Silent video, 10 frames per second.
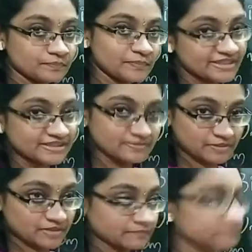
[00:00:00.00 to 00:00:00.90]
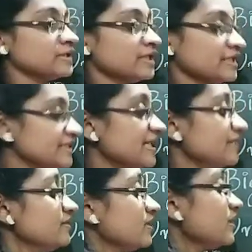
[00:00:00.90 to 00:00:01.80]
Big Dipper.
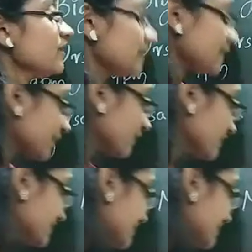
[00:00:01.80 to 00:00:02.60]
Then you